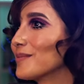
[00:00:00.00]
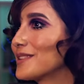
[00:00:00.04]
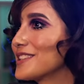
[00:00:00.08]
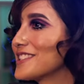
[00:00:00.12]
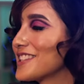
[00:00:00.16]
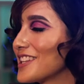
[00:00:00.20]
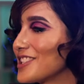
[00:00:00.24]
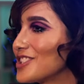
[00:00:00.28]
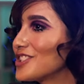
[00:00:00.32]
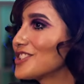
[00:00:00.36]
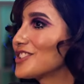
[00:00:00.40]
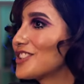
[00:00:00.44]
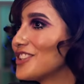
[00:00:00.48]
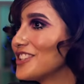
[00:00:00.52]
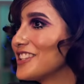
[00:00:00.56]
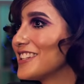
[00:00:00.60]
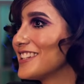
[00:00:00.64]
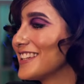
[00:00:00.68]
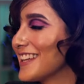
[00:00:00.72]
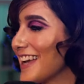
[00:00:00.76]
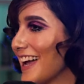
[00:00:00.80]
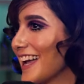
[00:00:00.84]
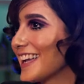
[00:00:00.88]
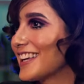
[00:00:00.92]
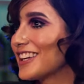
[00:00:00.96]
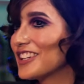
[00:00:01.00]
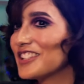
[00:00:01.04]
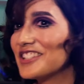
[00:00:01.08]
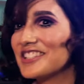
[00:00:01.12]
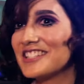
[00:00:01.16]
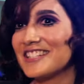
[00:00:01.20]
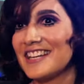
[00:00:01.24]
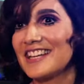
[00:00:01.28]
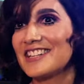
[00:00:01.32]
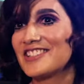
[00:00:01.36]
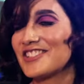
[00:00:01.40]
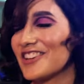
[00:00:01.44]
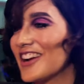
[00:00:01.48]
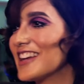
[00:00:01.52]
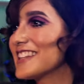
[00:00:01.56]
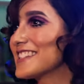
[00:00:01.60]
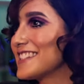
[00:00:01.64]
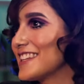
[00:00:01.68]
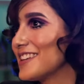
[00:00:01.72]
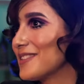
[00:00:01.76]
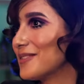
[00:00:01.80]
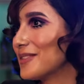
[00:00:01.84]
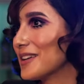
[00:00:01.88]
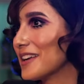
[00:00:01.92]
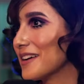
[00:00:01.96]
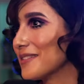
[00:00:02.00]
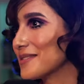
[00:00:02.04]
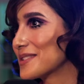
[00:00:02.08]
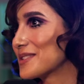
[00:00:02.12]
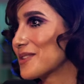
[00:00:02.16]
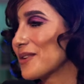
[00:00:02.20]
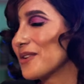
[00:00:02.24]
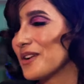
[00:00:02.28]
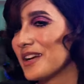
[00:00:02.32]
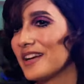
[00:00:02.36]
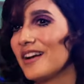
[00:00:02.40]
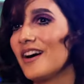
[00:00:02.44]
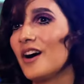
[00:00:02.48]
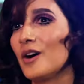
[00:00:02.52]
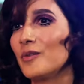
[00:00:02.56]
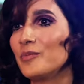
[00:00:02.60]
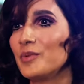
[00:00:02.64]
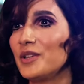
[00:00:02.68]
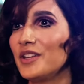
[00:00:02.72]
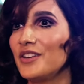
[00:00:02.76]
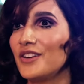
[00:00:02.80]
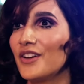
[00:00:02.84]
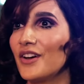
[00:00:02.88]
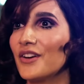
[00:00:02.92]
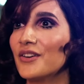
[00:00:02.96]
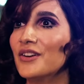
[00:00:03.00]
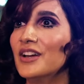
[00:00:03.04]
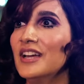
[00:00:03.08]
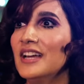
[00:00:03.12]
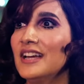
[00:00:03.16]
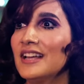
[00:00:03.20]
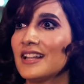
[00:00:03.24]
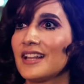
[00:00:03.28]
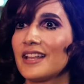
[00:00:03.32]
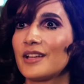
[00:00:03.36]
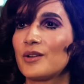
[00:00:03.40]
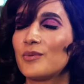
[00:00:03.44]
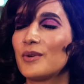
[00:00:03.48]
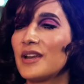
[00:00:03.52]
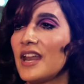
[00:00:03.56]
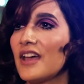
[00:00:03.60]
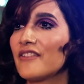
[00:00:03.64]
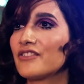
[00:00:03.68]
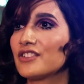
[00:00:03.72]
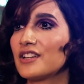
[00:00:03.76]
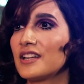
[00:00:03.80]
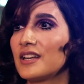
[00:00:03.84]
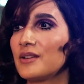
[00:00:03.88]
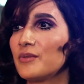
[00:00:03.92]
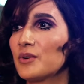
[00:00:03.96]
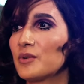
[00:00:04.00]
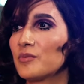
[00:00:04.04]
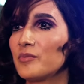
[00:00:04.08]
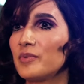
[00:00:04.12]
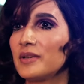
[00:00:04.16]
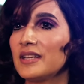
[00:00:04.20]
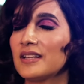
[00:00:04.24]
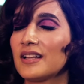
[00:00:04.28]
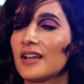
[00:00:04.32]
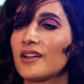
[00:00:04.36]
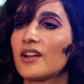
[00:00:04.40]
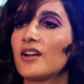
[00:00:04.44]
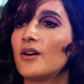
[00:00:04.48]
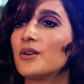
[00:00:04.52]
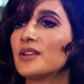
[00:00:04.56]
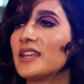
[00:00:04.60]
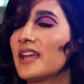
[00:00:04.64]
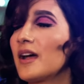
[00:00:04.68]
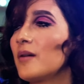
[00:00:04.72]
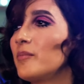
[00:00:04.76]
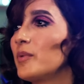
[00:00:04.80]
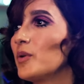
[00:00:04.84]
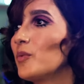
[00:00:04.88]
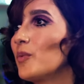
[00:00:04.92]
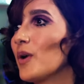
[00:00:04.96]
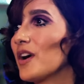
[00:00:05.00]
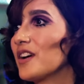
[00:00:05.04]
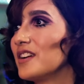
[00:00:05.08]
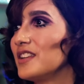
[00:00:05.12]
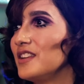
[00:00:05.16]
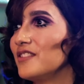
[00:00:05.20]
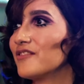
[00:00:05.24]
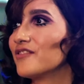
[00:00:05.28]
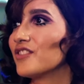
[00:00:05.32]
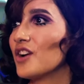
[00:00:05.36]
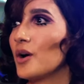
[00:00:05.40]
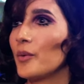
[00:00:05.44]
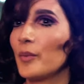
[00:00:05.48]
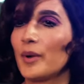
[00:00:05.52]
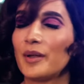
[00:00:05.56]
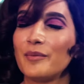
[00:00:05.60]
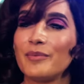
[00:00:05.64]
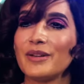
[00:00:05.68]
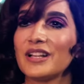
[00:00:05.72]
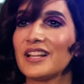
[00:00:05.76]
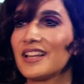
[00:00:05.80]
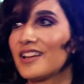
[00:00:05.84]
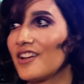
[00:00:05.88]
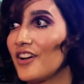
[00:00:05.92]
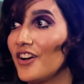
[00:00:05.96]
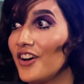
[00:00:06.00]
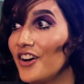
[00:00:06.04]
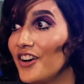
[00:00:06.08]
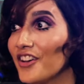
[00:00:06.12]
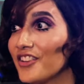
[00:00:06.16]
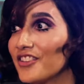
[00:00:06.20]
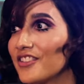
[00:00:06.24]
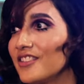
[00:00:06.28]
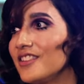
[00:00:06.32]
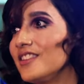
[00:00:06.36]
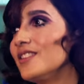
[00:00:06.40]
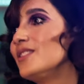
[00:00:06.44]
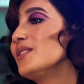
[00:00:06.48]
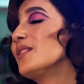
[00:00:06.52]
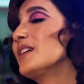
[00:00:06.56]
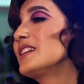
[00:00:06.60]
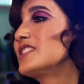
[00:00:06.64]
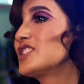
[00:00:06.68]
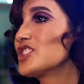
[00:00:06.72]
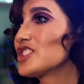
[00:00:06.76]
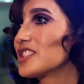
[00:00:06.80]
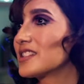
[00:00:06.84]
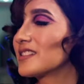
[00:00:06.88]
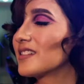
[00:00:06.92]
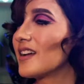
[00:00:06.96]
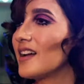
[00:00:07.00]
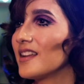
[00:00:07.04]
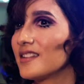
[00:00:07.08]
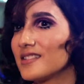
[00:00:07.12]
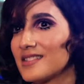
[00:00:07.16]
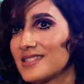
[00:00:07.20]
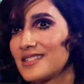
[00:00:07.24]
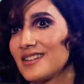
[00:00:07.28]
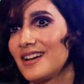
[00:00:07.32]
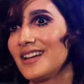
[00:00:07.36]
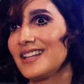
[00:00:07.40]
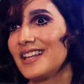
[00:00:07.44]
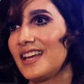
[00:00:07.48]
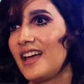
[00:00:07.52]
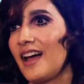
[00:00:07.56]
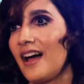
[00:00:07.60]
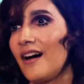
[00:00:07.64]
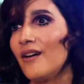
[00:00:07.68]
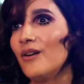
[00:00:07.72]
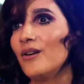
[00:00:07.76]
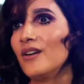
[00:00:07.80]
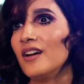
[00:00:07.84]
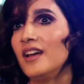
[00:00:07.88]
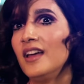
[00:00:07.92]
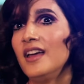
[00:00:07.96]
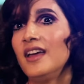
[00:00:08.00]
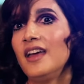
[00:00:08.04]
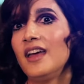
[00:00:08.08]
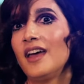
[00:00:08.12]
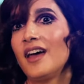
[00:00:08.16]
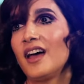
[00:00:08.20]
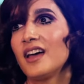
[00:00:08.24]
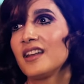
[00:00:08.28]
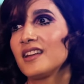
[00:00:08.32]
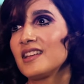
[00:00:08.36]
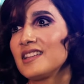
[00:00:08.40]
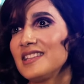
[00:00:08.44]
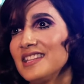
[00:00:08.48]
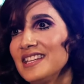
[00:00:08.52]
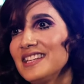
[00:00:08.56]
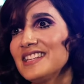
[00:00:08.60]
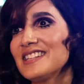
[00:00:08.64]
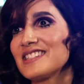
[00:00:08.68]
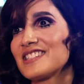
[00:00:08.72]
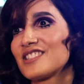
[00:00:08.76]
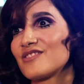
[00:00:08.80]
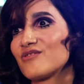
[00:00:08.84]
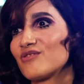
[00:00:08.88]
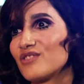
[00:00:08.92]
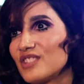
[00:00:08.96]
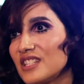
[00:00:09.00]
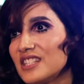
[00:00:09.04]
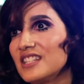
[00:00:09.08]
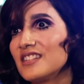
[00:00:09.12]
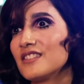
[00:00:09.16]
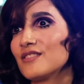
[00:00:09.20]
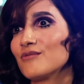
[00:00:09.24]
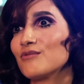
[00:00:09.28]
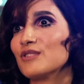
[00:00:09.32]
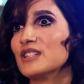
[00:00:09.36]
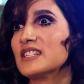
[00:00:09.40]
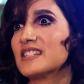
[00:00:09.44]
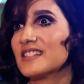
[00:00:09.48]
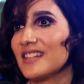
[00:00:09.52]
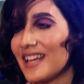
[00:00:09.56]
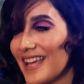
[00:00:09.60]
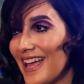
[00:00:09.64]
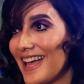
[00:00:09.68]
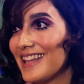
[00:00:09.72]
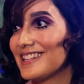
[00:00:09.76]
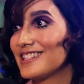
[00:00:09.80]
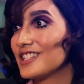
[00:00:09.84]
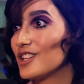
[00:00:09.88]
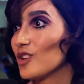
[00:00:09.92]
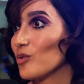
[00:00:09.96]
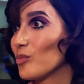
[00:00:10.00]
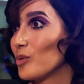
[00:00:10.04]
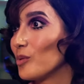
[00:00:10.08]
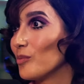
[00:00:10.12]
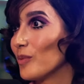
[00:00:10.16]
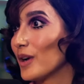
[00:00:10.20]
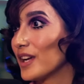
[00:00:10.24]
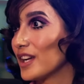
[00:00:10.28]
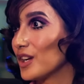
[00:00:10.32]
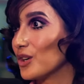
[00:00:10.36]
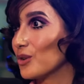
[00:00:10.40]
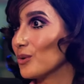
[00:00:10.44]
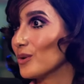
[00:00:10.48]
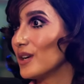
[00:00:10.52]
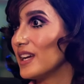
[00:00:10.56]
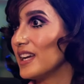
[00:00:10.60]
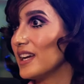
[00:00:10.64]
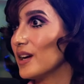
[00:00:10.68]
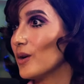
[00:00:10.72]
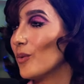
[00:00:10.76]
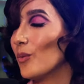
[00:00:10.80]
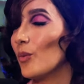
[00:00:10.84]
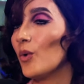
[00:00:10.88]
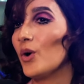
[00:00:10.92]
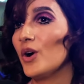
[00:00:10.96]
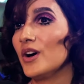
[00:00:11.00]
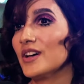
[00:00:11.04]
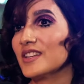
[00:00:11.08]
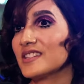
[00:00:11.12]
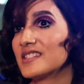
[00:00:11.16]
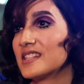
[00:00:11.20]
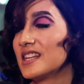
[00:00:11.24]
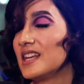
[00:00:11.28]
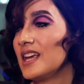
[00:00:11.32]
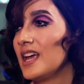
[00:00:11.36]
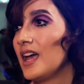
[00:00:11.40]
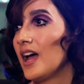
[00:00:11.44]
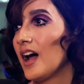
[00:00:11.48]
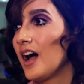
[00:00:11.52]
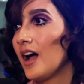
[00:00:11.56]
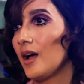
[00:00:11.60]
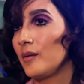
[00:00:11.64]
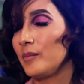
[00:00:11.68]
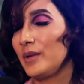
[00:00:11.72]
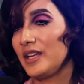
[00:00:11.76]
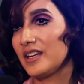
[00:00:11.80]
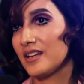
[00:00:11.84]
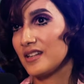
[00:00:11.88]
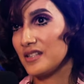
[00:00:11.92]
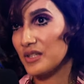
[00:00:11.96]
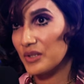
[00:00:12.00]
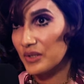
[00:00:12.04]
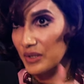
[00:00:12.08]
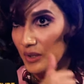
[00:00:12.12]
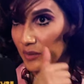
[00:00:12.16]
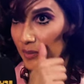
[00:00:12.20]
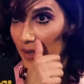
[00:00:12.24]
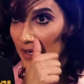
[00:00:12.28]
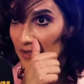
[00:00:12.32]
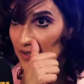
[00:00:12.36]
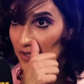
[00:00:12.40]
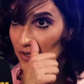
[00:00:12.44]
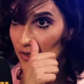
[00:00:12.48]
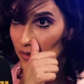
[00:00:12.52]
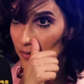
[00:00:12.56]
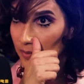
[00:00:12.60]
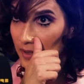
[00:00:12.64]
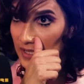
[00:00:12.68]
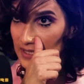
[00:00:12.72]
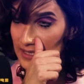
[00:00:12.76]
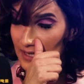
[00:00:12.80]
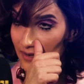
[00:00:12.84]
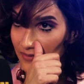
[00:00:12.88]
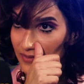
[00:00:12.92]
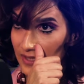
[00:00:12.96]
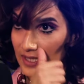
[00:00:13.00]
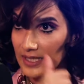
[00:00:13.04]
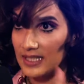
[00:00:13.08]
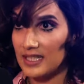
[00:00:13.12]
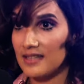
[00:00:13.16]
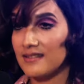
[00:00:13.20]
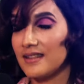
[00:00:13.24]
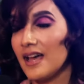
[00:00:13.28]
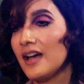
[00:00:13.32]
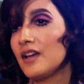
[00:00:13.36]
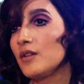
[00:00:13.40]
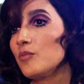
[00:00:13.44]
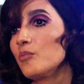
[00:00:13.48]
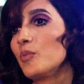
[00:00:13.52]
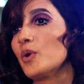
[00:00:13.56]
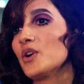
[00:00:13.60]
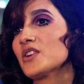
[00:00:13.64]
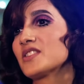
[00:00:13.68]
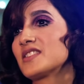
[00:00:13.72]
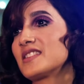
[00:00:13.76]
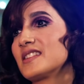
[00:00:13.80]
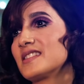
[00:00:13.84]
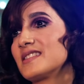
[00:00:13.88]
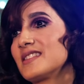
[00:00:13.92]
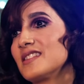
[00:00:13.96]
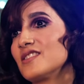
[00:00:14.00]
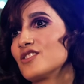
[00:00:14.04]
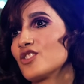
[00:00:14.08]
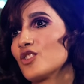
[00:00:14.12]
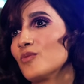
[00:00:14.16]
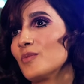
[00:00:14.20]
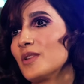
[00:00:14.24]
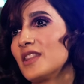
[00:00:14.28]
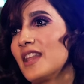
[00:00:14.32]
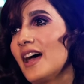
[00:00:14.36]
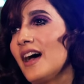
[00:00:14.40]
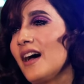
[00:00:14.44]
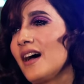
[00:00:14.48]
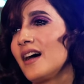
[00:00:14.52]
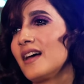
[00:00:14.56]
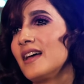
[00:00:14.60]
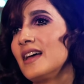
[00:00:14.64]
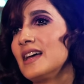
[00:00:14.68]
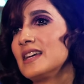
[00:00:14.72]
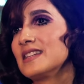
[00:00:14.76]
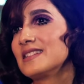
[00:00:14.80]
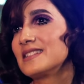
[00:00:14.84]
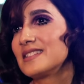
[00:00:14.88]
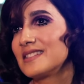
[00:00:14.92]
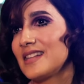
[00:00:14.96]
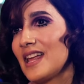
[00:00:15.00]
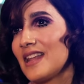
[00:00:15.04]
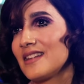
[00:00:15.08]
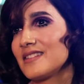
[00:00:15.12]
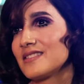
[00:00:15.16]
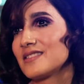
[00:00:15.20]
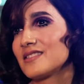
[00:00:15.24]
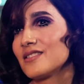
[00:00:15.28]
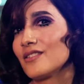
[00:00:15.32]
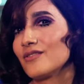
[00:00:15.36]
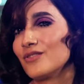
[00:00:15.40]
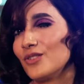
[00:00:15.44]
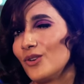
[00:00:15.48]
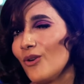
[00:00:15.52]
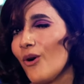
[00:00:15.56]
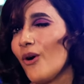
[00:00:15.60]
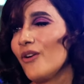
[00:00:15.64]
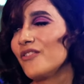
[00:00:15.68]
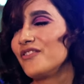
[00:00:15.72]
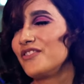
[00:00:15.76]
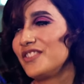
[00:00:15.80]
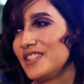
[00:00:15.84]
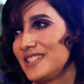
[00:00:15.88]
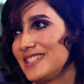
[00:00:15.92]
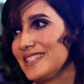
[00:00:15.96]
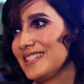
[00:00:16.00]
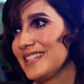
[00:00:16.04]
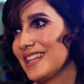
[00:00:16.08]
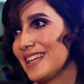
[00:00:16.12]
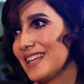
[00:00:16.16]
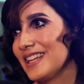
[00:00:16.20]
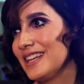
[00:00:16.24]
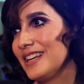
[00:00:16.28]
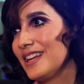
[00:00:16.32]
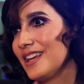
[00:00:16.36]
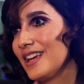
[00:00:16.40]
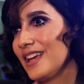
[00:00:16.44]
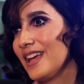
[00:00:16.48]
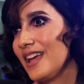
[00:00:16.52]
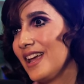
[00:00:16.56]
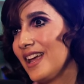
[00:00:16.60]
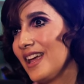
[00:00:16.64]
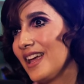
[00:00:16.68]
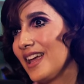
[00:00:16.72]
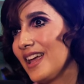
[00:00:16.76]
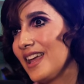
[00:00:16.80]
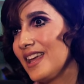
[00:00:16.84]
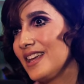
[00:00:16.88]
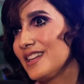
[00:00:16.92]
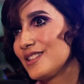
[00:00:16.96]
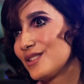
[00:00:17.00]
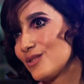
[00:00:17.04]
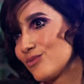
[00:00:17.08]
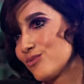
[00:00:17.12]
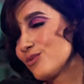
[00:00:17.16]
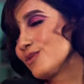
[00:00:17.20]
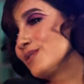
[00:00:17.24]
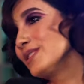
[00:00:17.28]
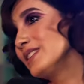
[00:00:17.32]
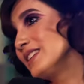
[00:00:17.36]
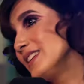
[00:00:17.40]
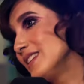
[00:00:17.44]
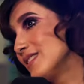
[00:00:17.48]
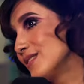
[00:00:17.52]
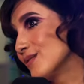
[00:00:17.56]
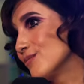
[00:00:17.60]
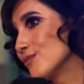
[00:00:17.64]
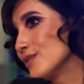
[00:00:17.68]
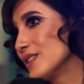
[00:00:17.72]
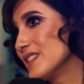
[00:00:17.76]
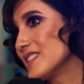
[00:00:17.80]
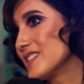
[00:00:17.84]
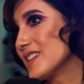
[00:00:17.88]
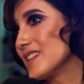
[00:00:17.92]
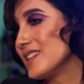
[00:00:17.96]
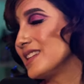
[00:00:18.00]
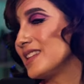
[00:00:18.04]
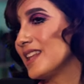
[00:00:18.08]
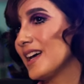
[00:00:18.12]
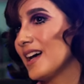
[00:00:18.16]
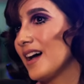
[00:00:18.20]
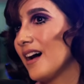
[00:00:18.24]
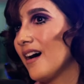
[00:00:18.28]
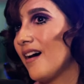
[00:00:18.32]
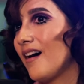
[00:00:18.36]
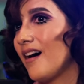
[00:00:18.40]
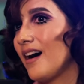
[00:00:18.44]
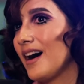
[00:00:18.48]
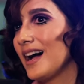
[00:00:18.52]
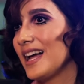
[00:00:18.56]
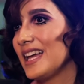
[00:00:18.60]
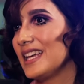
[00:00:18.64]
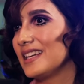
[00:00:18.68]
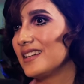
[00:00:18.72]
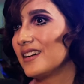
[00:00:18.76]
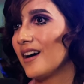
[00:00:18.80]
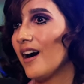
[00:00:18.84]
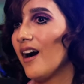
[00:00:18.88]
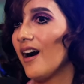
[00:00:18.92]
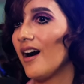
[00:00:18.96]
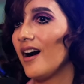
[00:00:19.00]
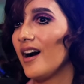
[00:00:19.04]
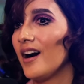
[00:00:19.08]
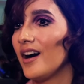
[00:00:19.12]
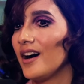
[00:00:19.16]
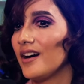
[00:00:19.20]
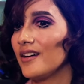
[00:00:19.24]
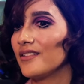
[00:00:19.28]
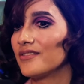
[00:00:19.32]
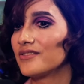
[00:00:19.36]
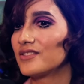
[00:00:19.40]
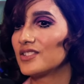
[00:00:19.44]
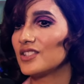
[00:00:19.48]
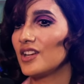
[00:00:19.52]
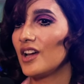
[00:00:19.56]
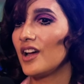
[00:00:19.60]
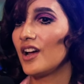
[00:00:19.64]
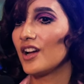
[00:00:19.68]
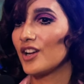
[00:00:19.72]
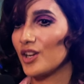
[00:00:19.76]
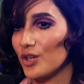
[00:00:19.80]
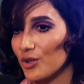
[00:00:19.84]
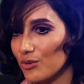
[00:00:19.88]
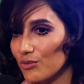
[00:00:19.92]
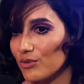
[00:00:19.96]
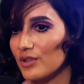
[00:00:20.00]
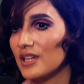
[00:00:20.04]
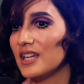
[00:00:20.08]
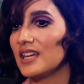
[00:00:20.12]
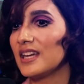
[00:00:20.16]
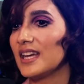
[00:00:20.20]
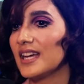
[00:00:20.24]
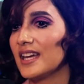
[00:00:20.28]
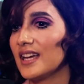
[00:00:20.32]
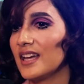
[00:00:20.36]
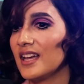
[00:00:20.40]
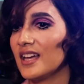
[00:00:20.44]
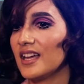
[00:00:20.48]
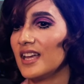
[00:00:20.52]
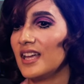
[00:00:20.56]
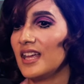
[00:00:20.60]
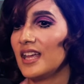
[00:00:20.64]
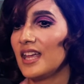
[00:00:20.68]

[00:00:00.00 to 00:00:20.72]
Because I just couldn't address it when I was growing up, you know? Like, whenever anyone would be like, oh yeah, but where are you from? I'd be like, Earth. You know, I just kind of style it out. And I think it's really the reason I ended up in my career was, I mean, I don't know about you, but definitely that imposter syndrome and that sense of not fitting in is really the reason that I carved a career